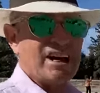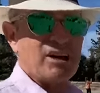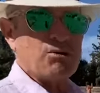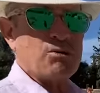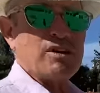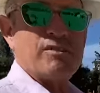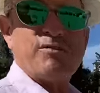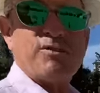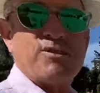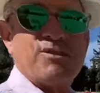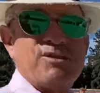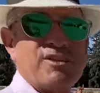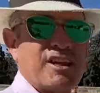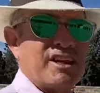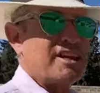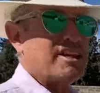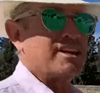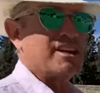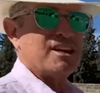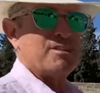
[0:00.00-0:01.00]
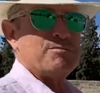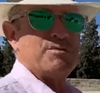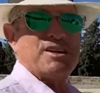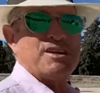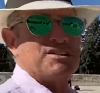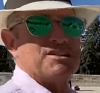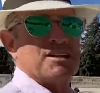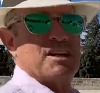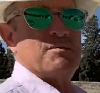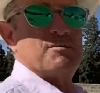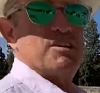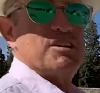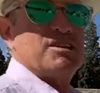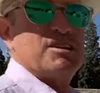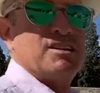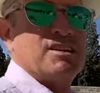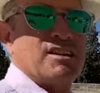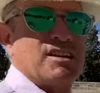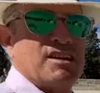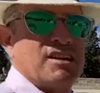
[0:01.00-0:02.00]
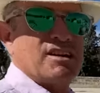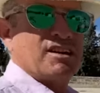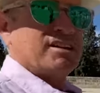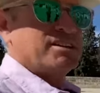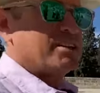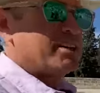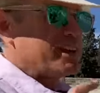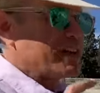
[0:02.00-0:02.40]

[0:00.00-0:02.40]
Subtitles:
however, they cannot be examined. The